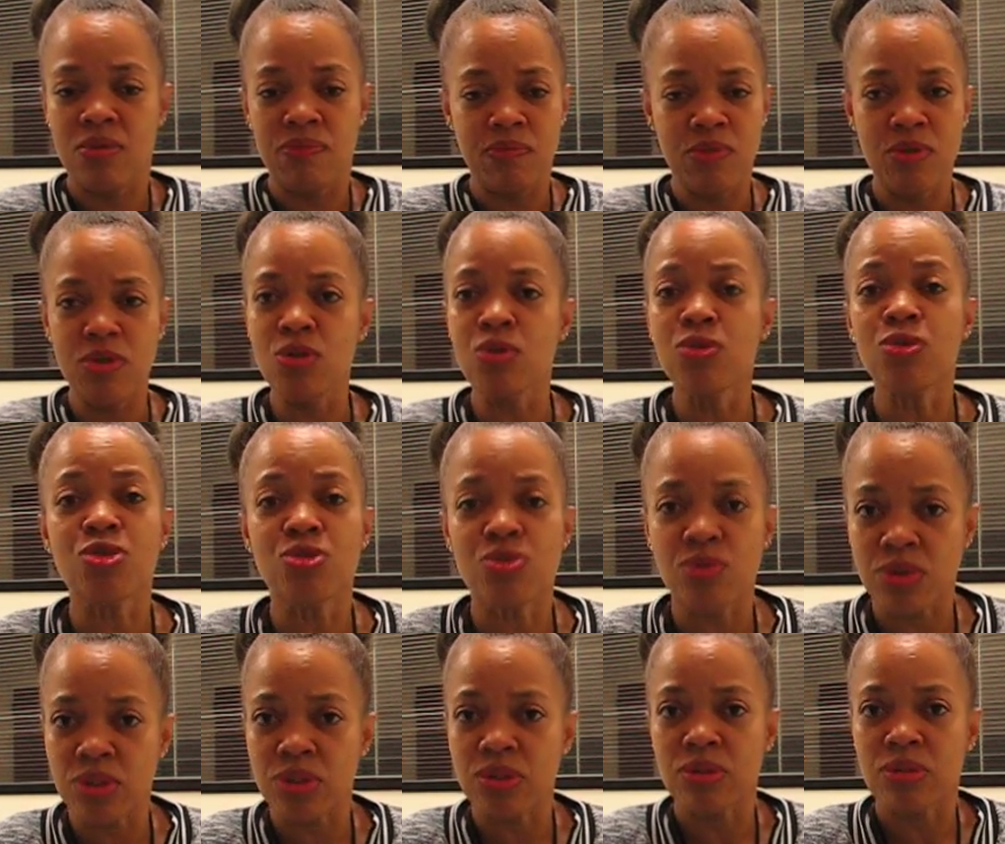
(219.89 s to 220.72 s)

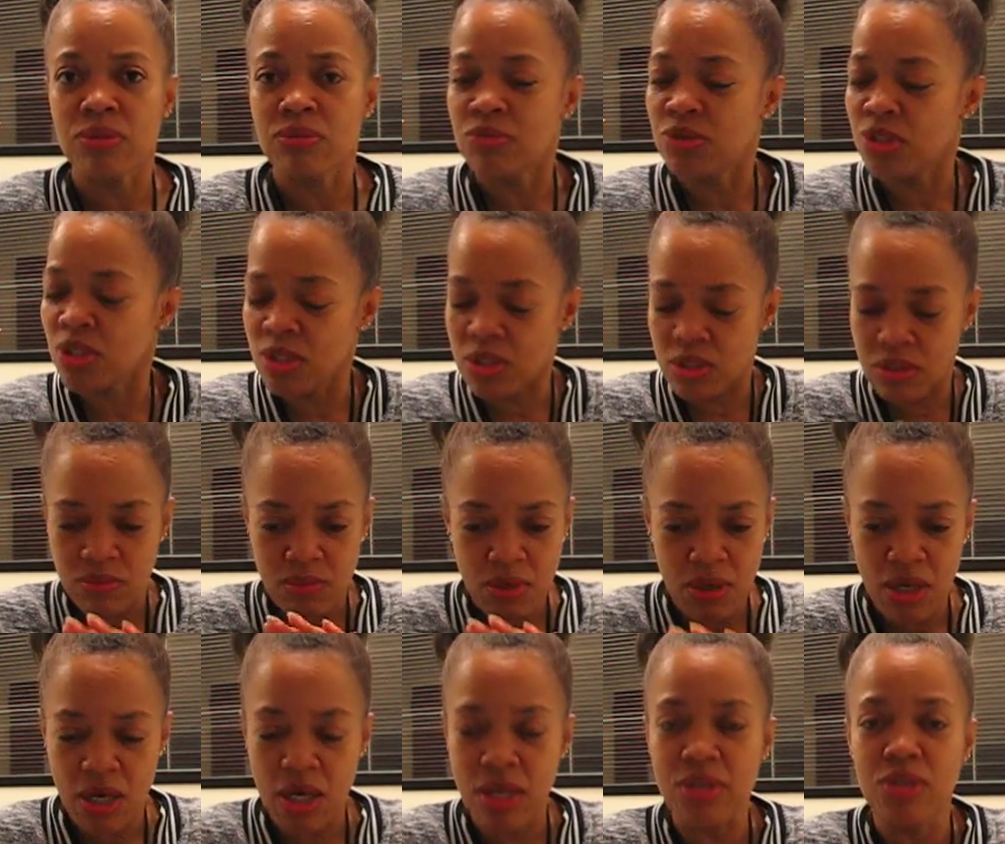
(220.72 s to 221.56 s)
neutral, just
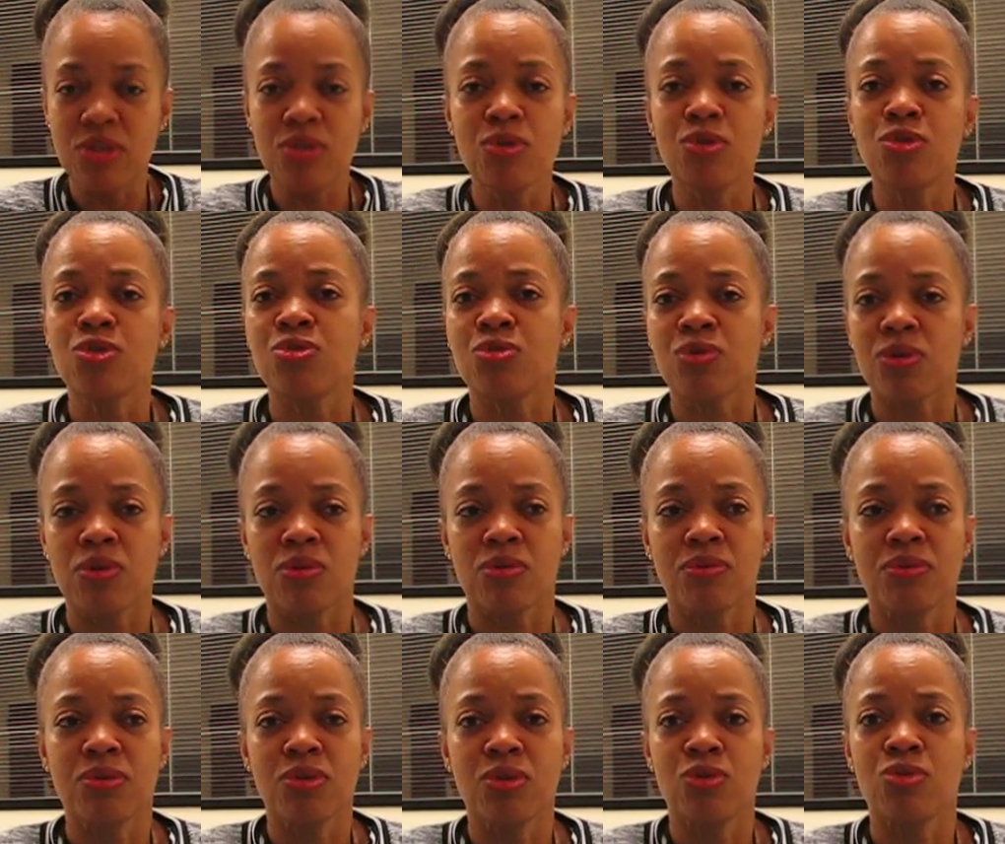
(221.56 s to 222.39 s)
a
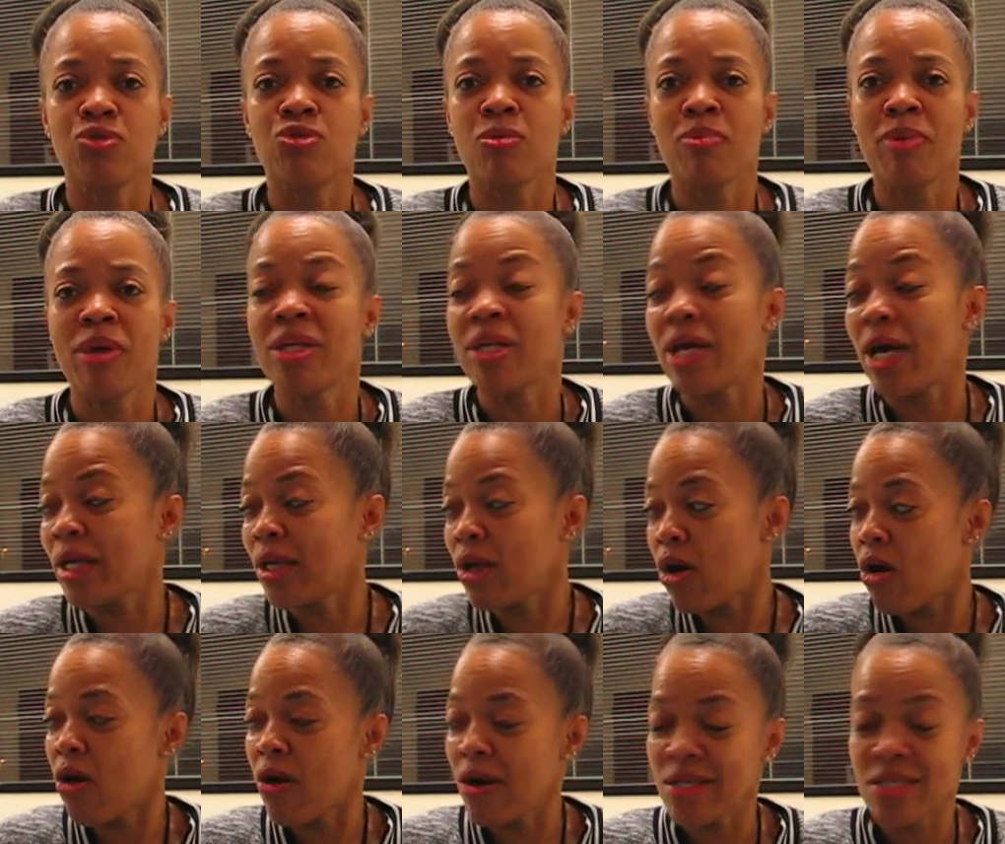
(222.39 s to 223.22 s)
neutral, neutral pain, not a
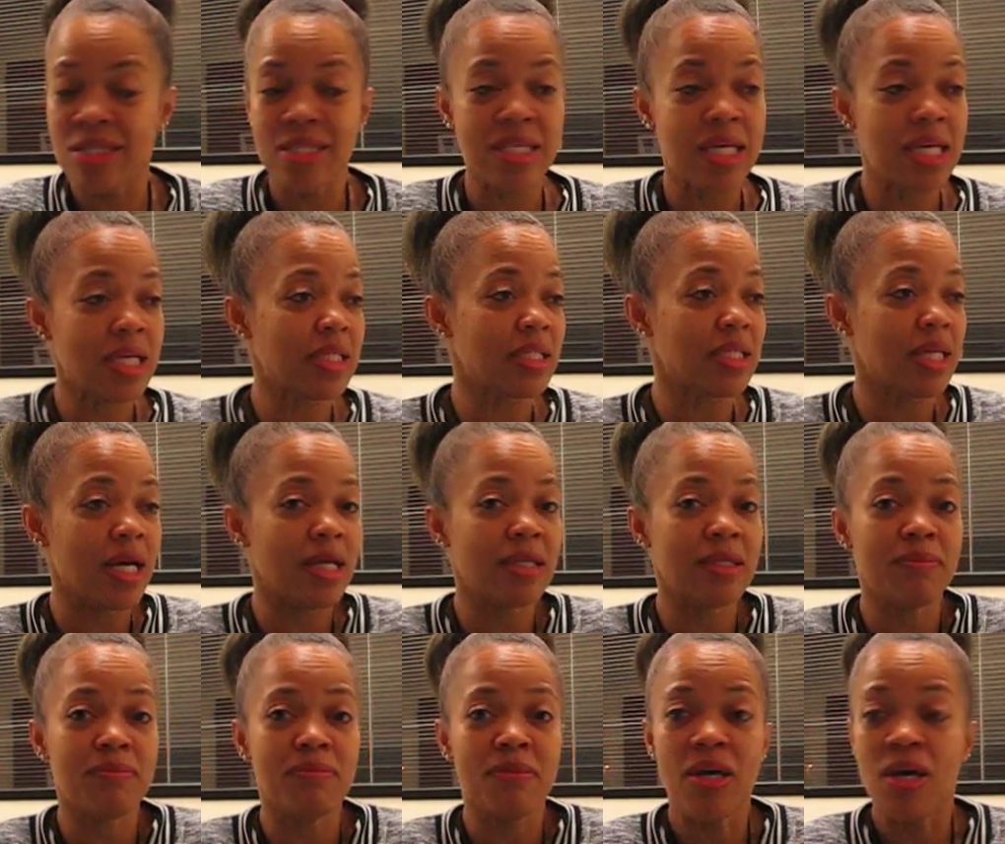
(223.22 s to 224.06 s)
hard stick,
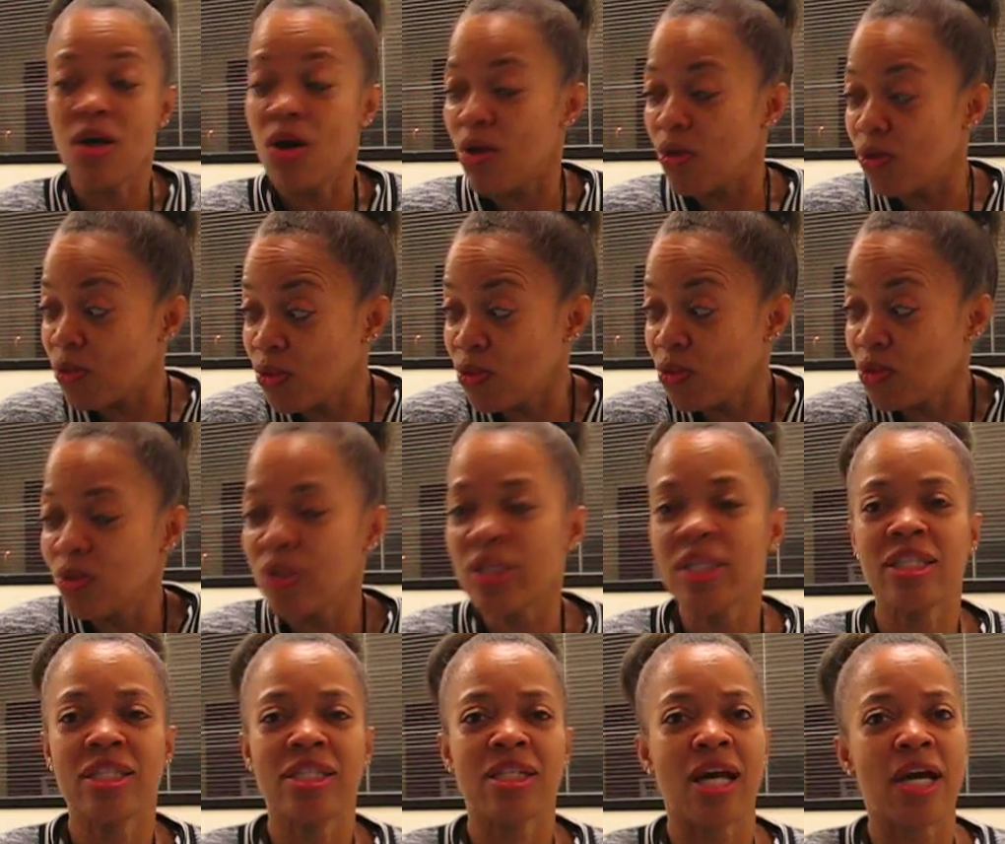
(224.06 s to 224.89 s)
not a oh
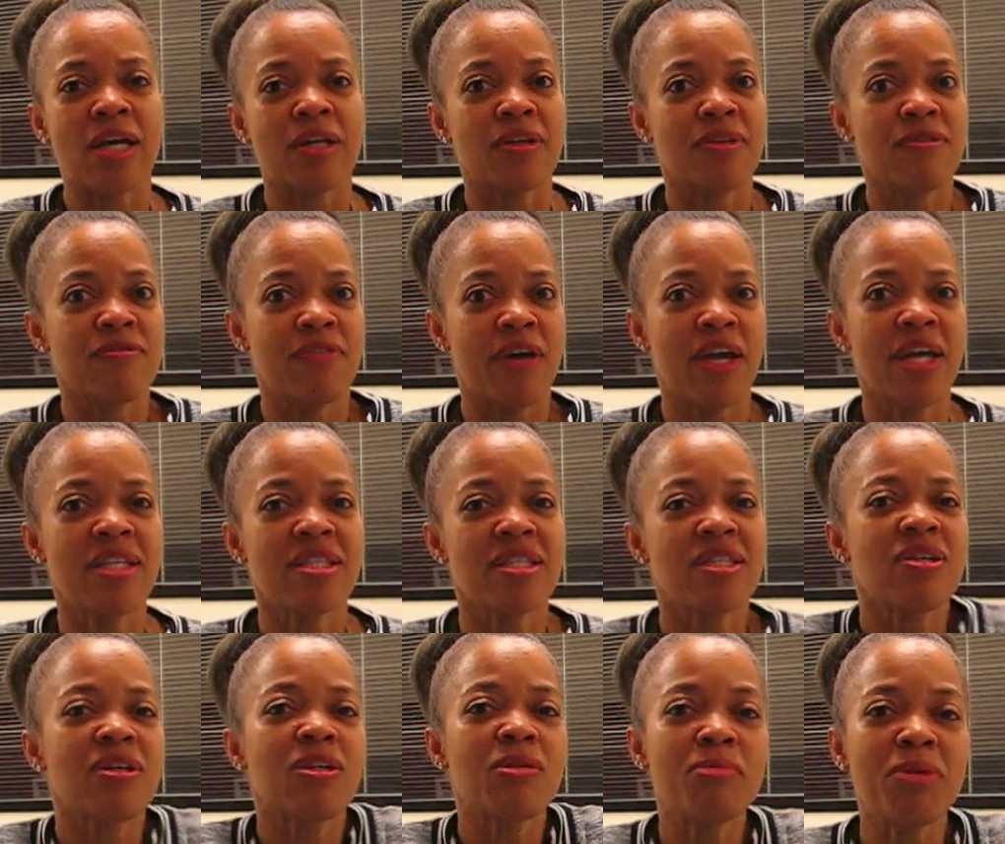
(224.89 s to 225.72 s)
it's got good veins,
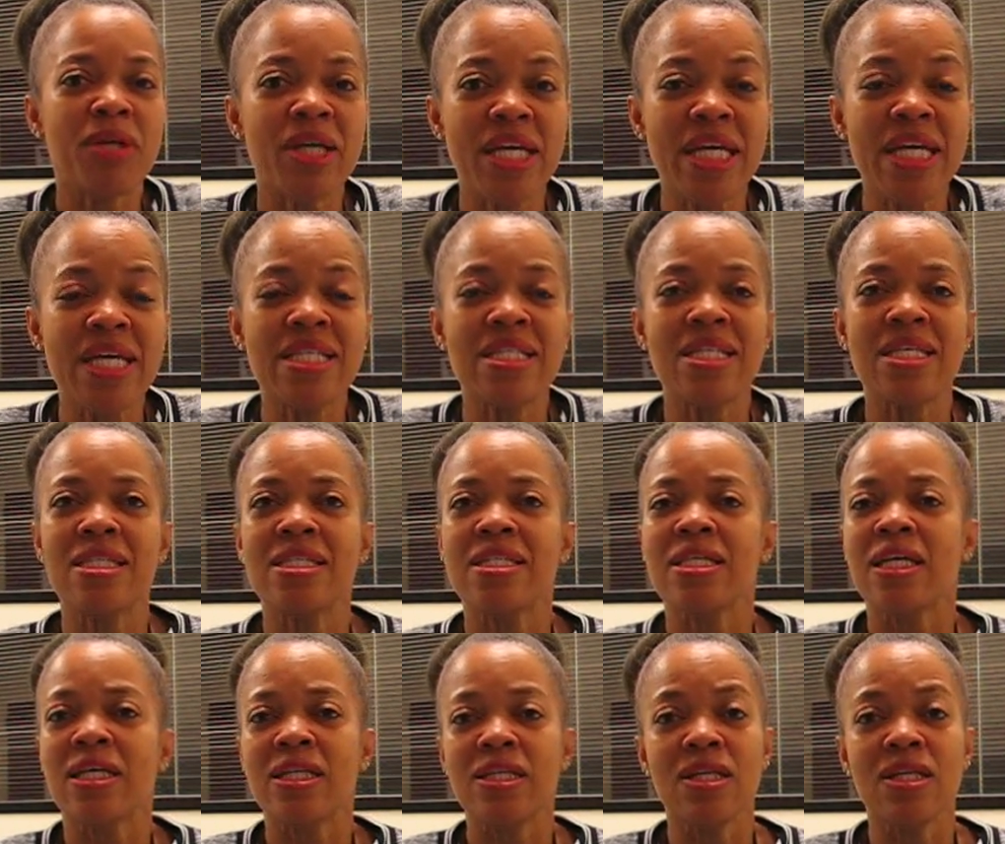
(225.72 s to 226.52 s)
it's going to be an easy stick.